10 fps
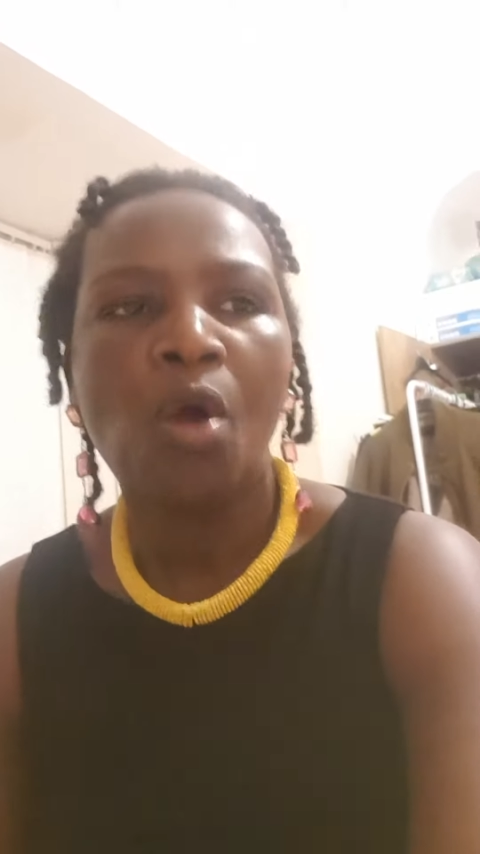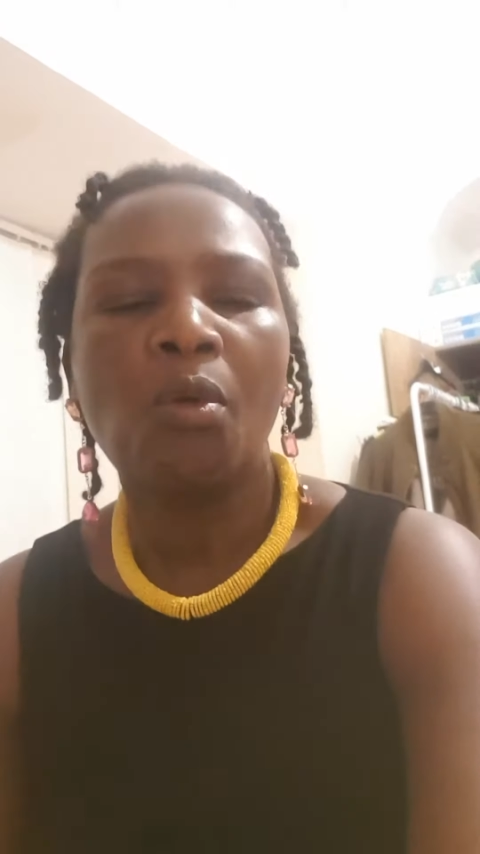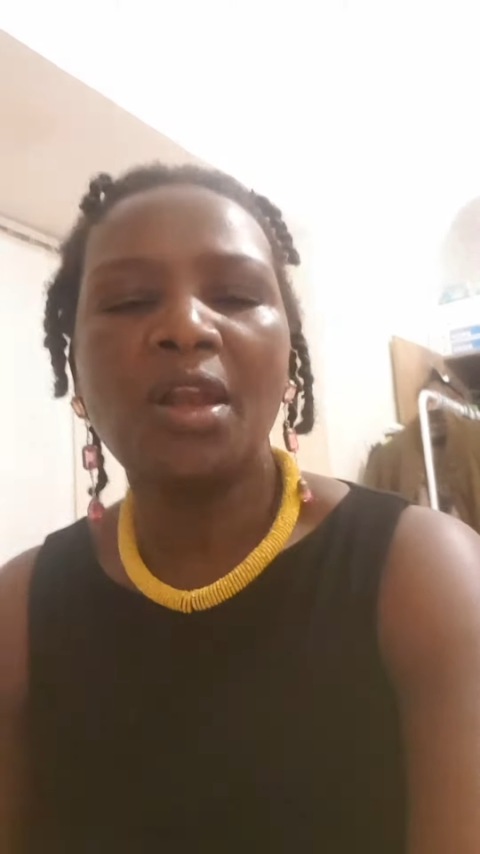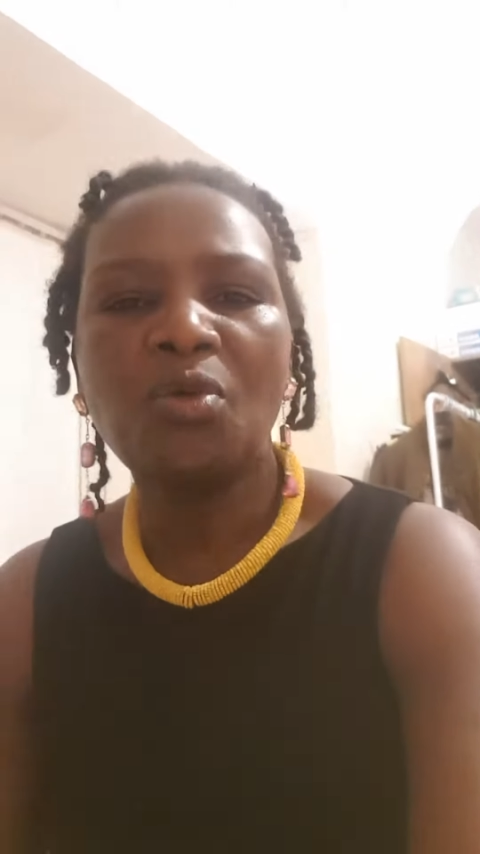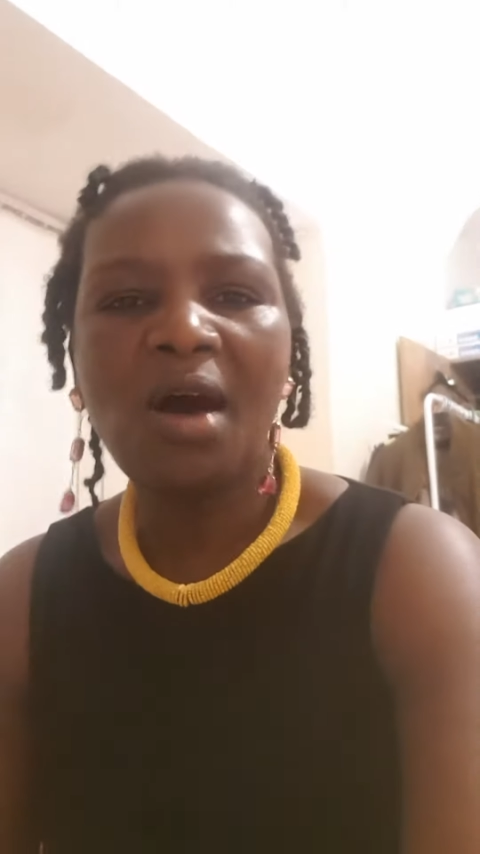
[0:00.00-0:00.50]

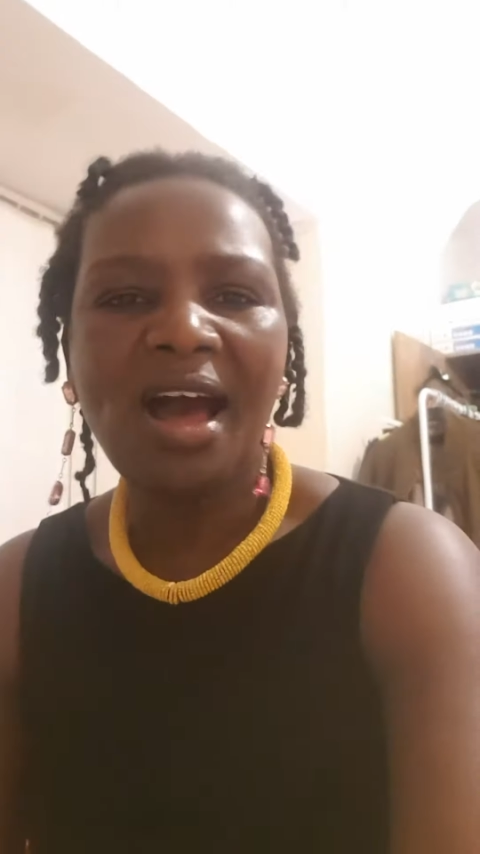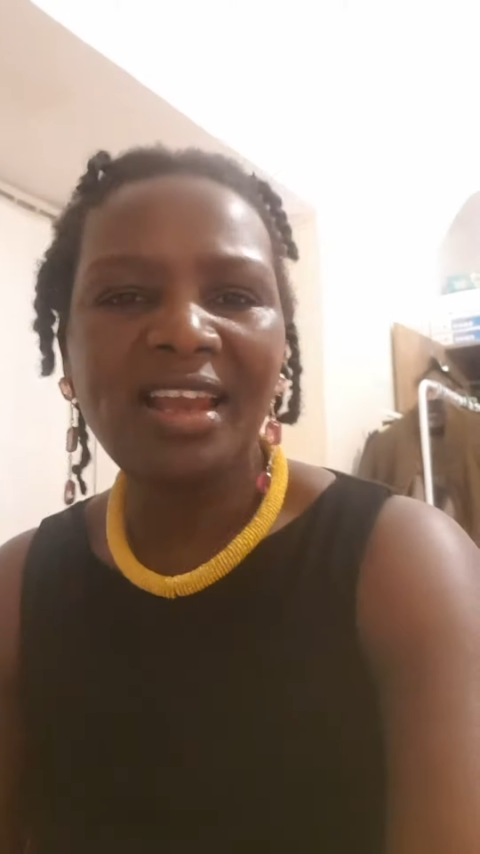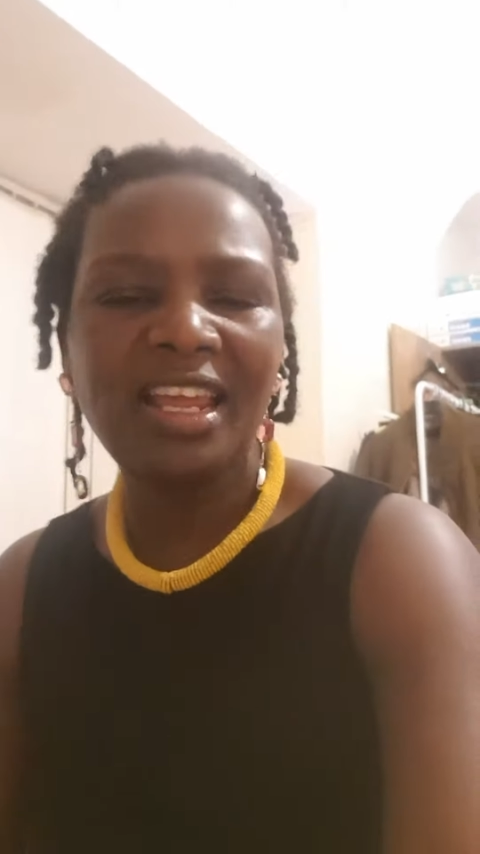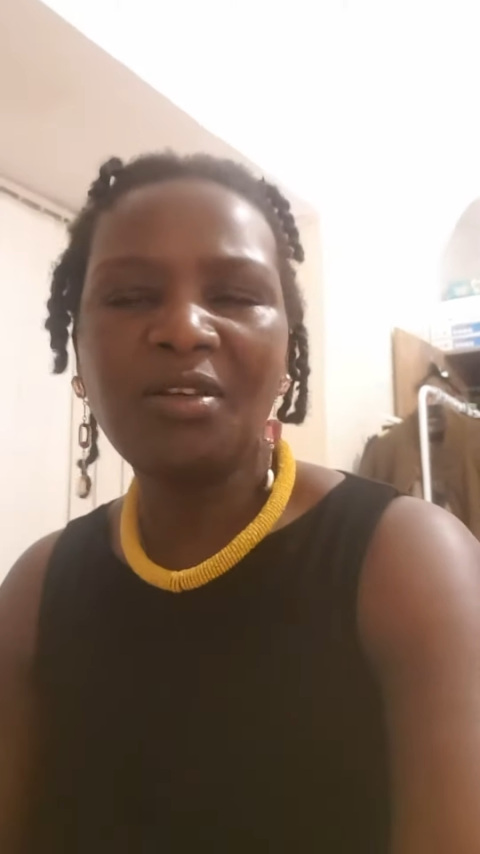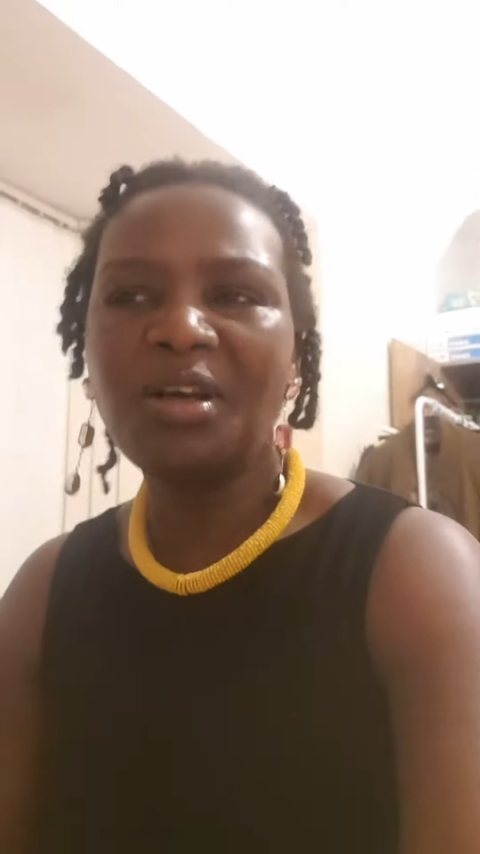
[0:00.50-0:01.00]
When
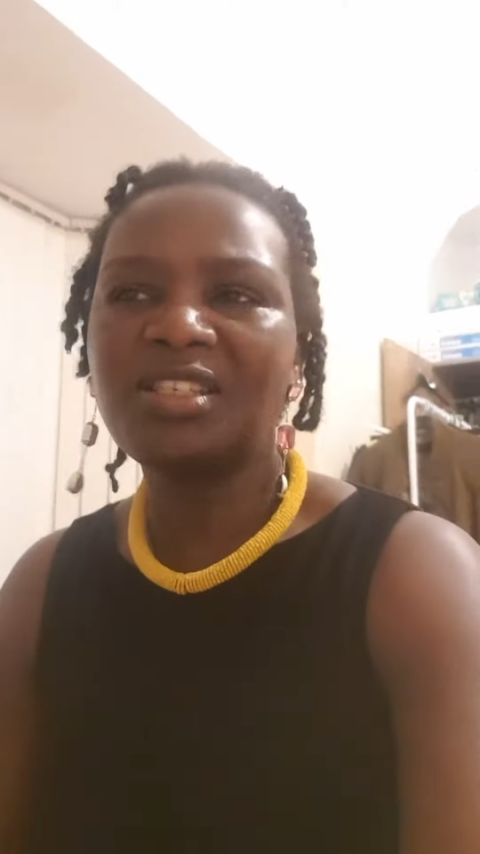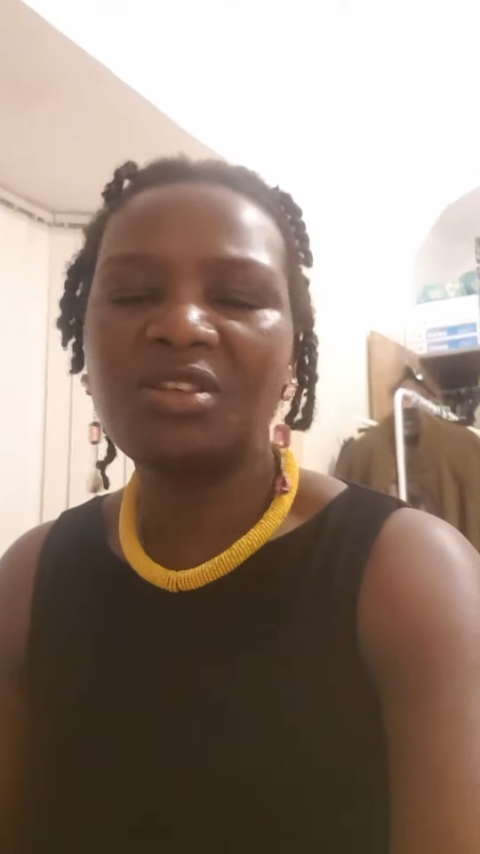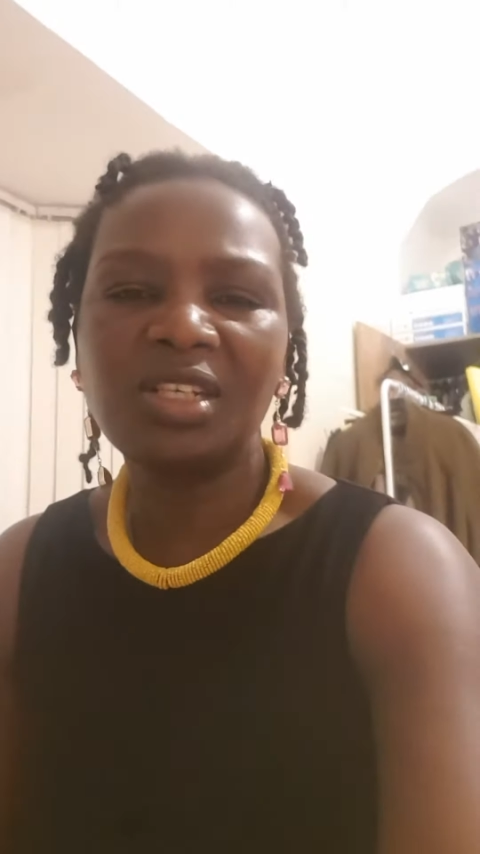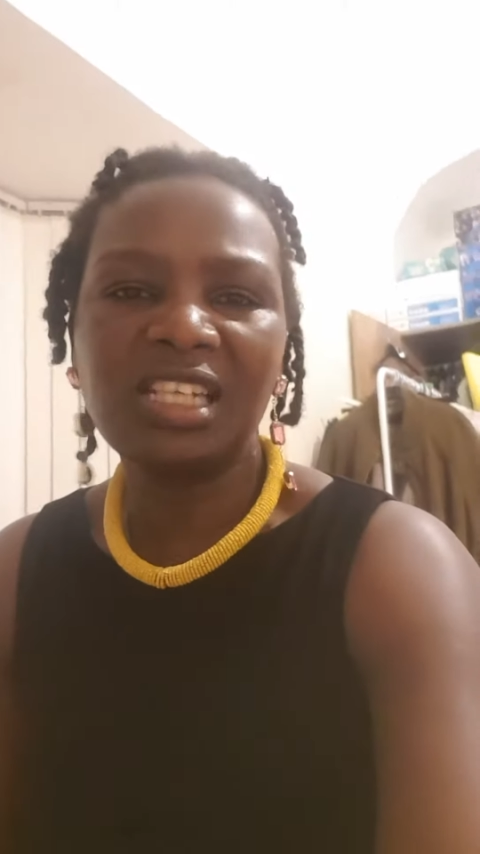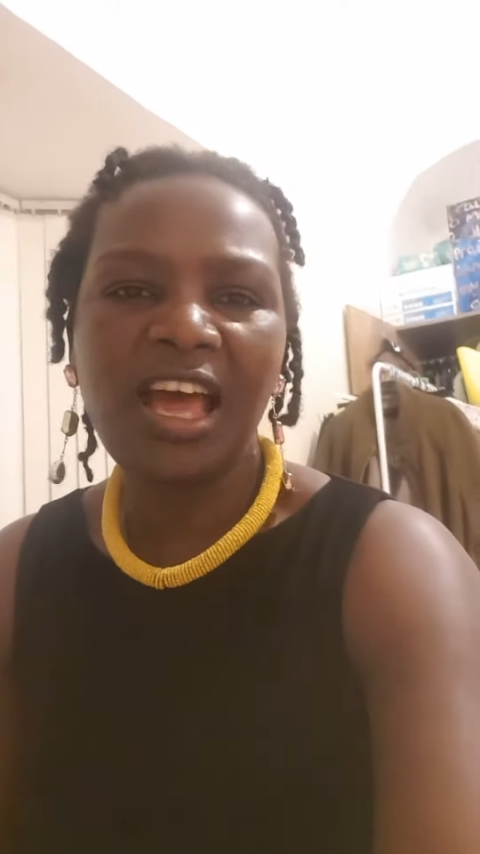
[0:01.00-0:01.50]
one, you know, is
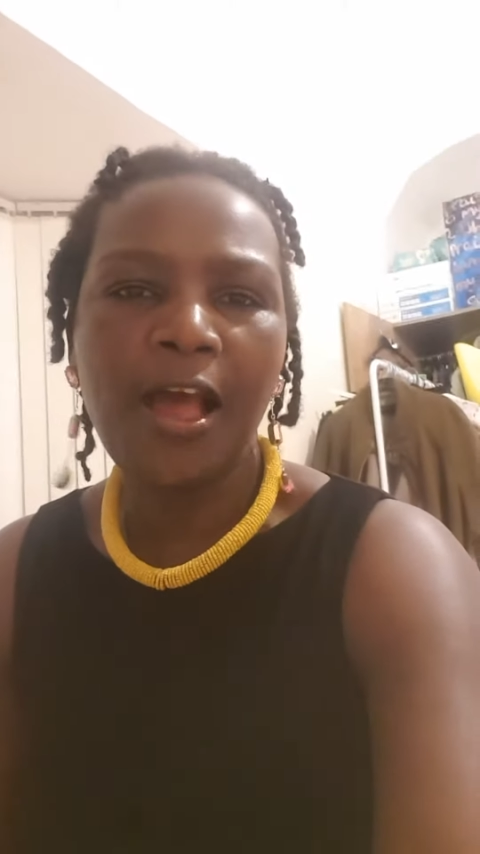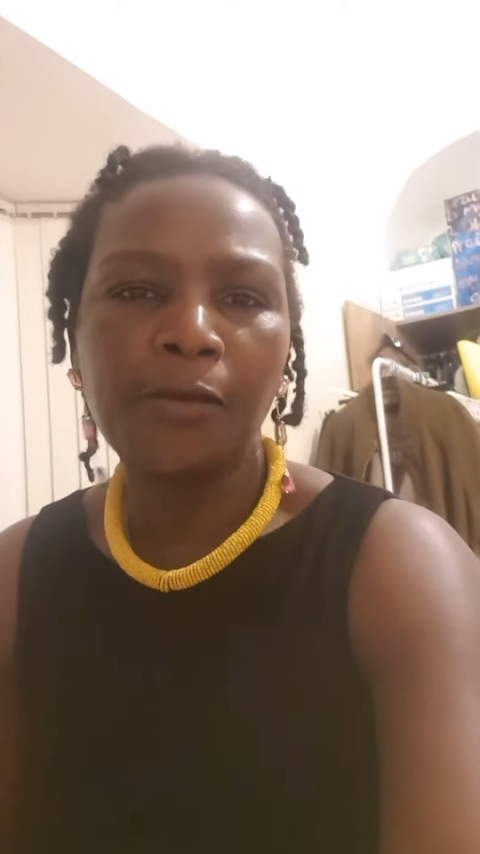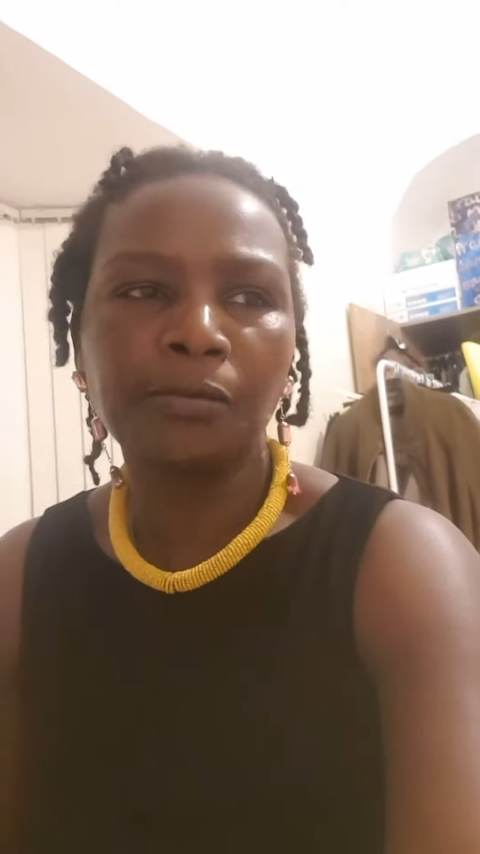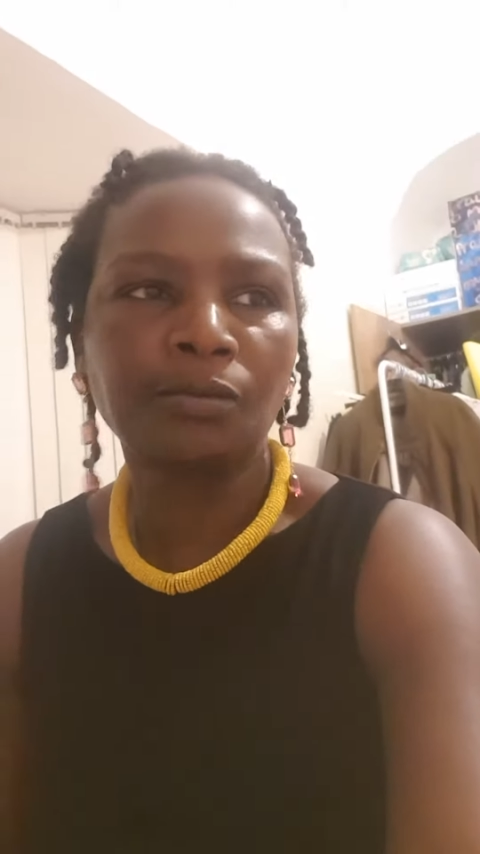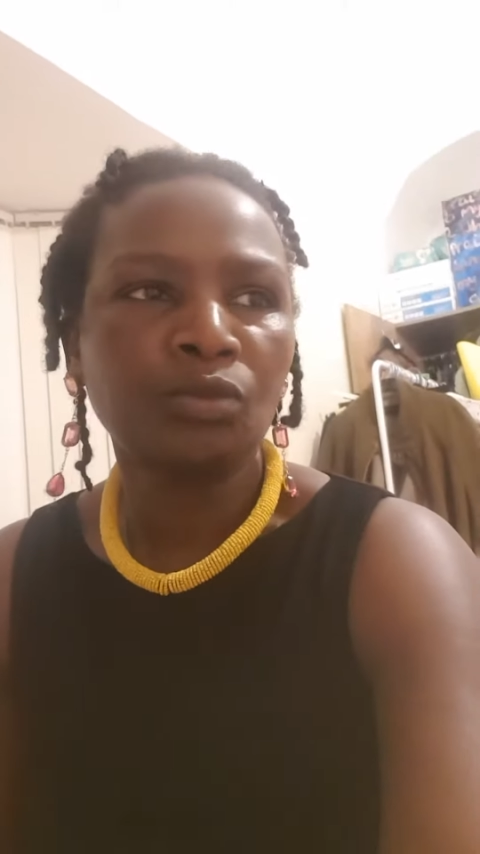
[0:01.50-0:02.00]
not
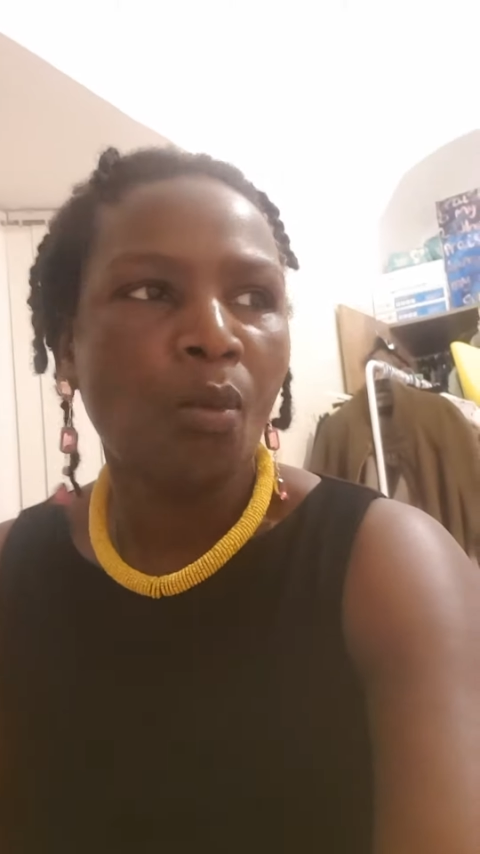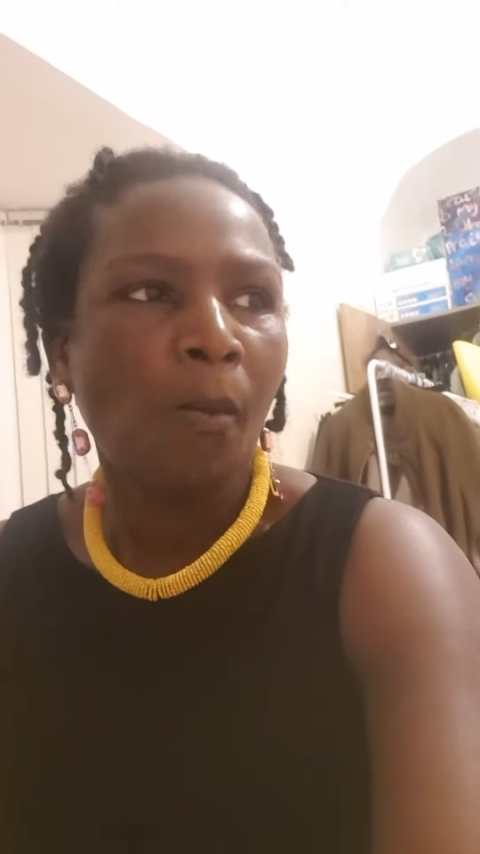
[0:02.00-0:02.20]
you